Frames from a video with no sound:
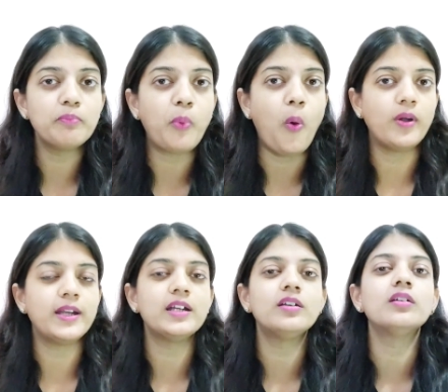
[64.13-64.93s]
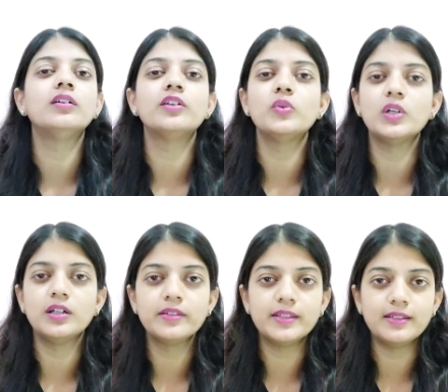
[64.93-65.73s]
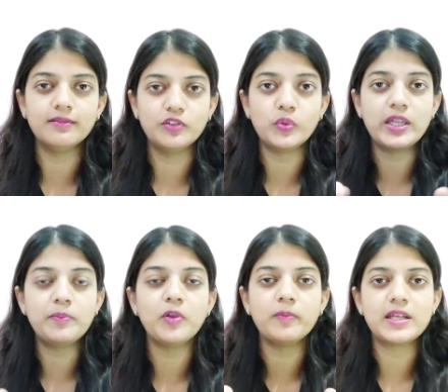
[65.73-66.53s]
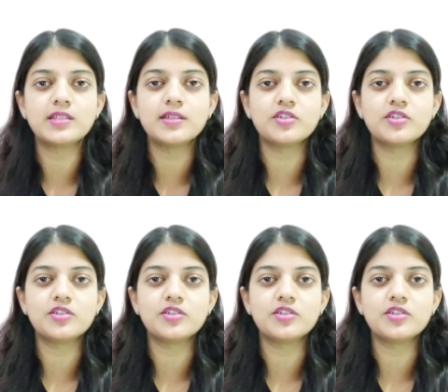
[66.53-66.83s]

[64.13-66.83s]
important you keep your base